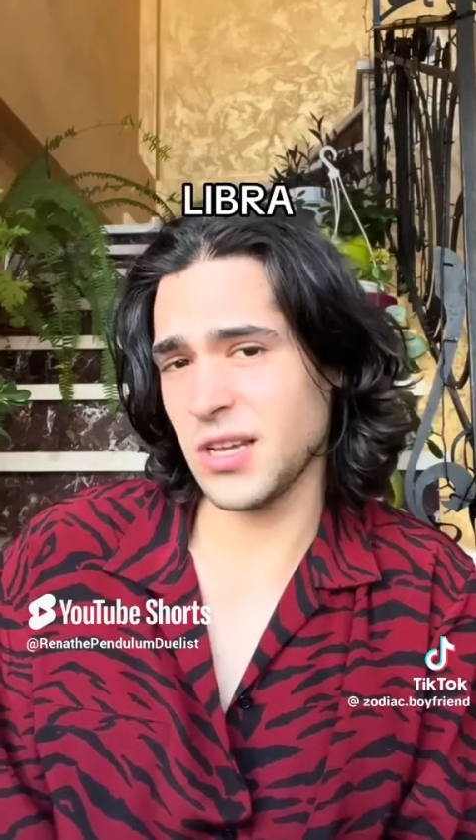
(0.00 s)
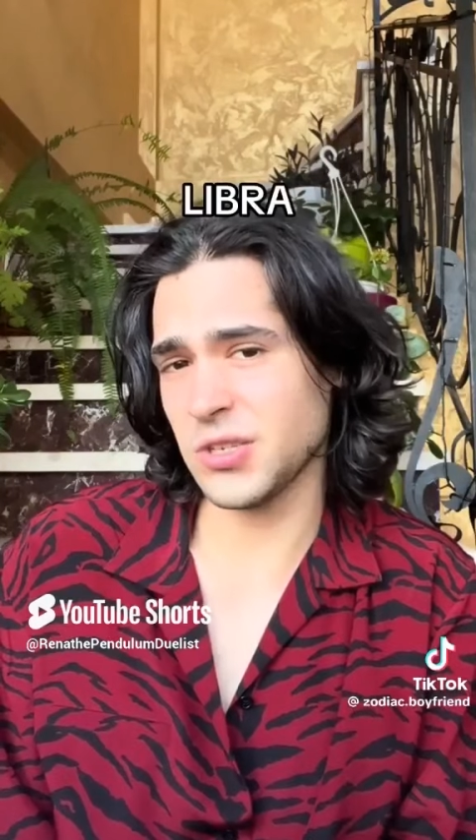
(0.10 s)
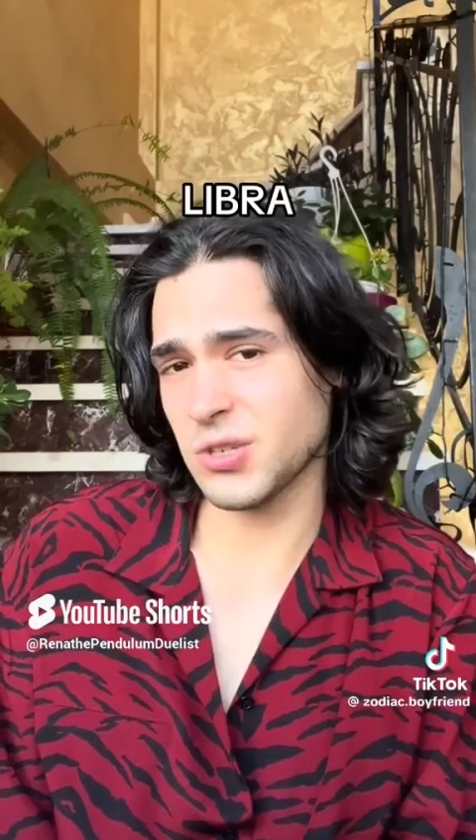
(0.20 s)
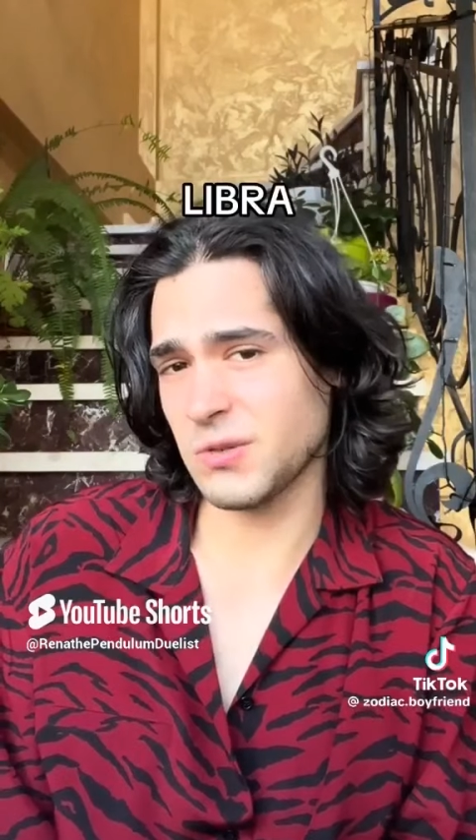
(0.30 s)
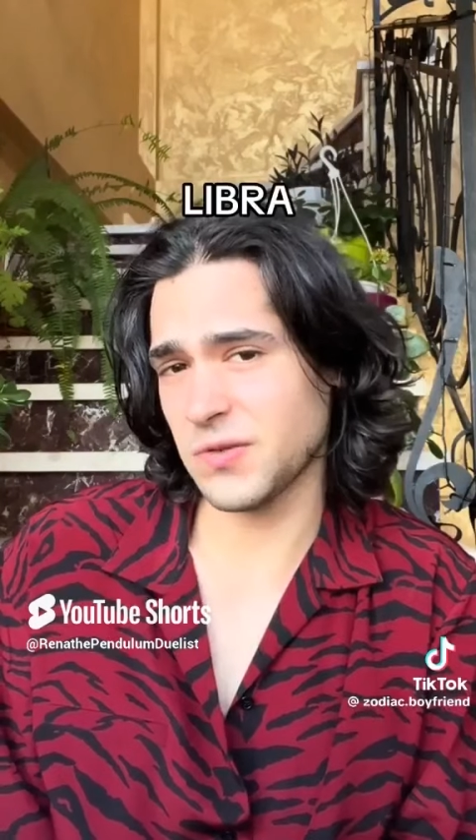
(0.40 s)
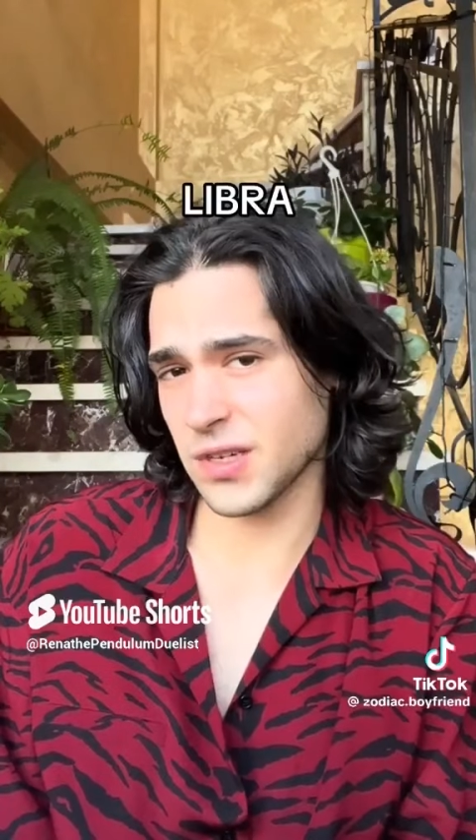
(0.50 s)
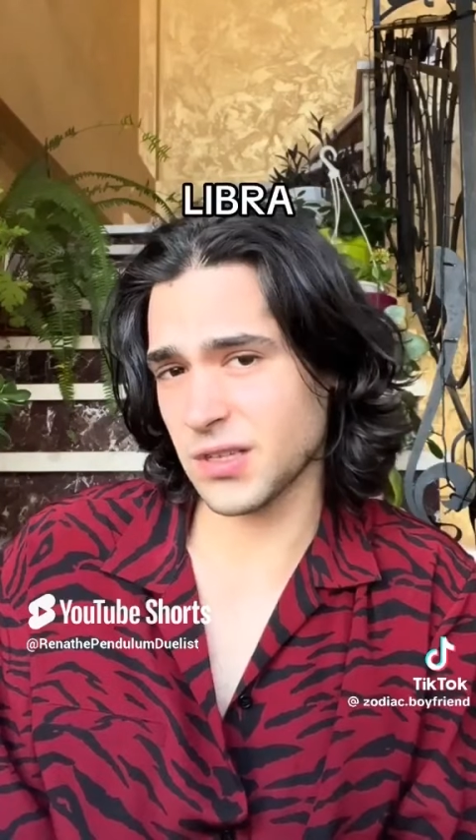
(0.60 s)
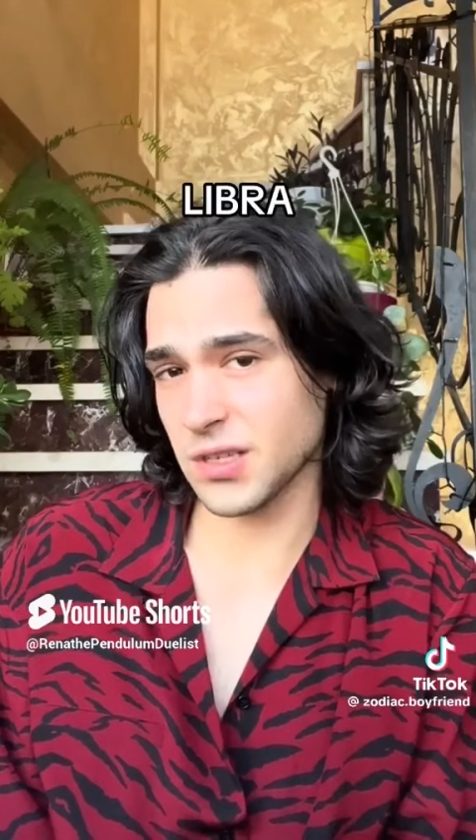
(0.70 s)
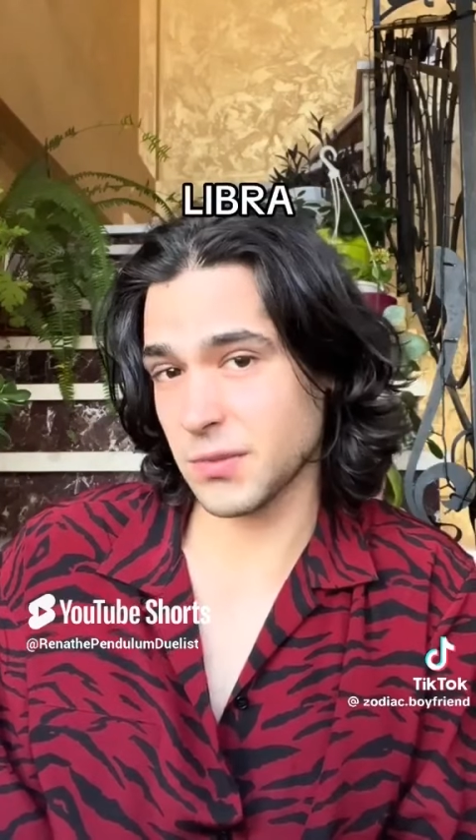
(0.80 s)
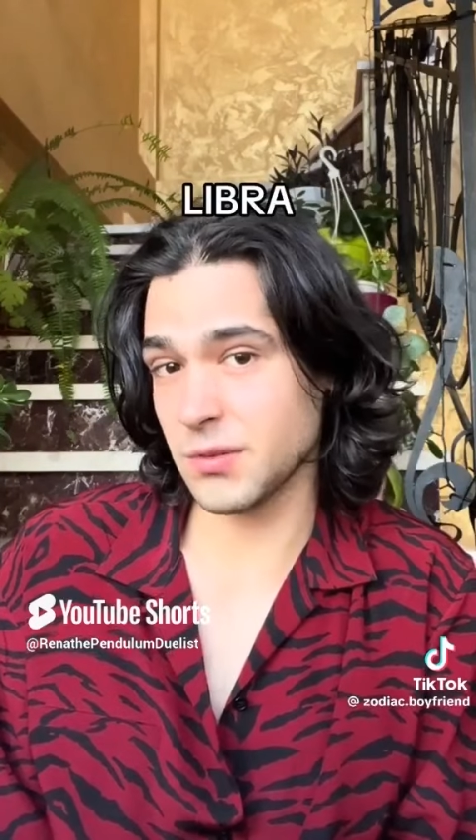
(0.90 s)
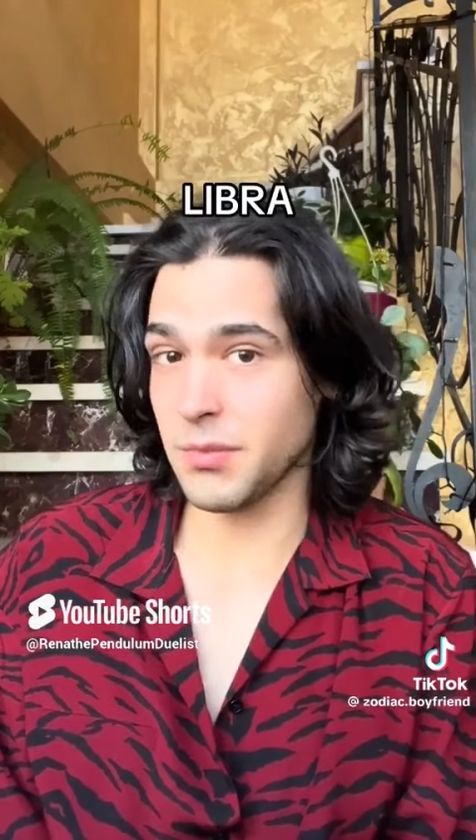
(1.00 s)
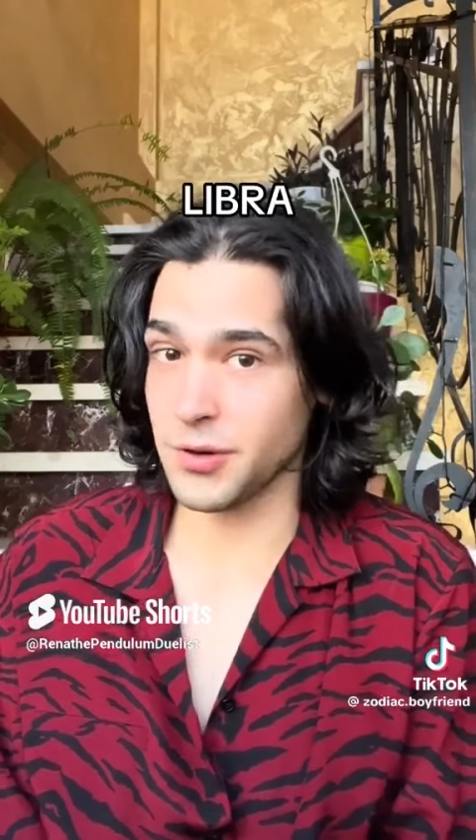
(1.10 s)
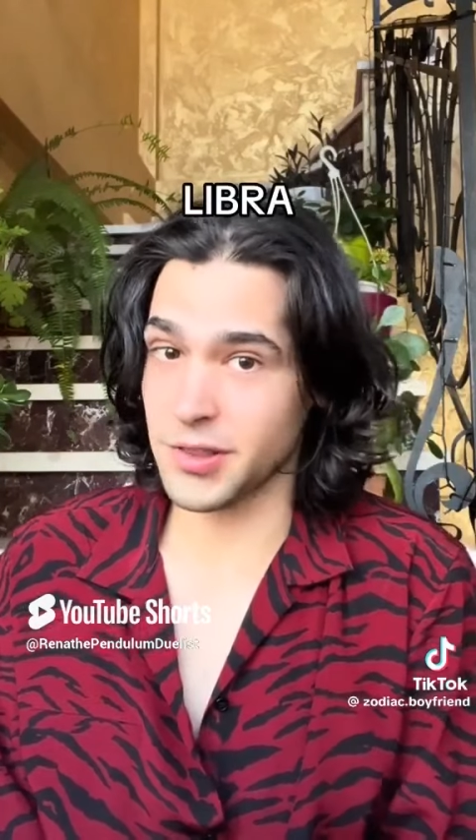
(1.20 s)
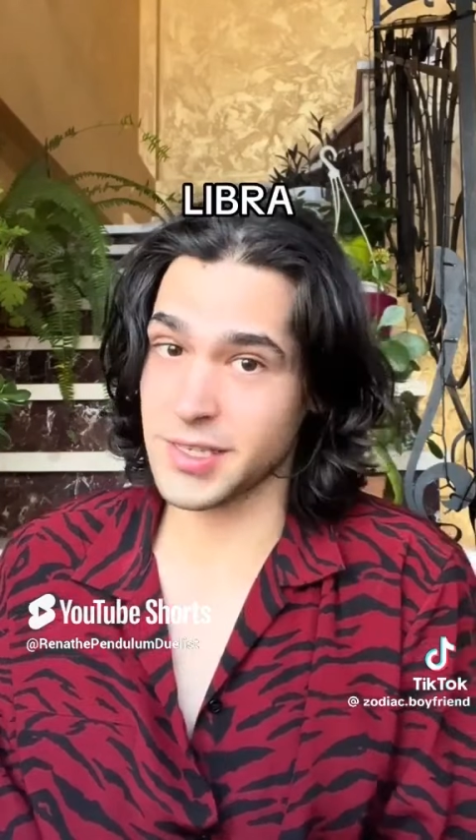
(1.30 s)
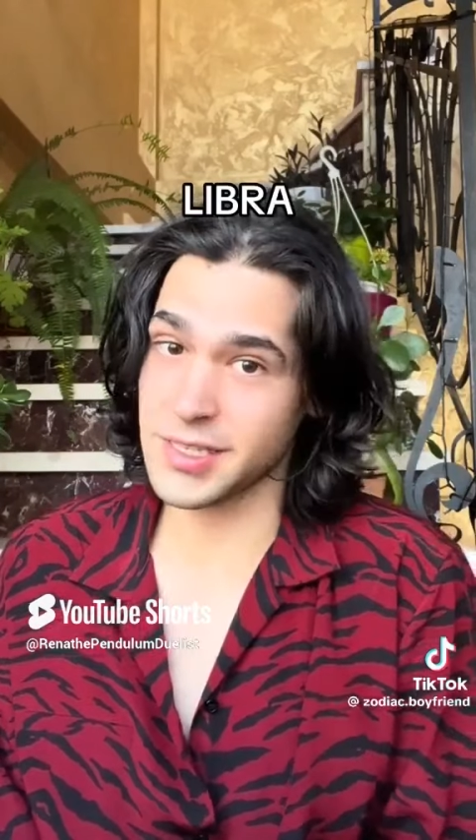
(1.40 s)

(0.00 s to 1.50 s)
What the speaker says: angel victim in both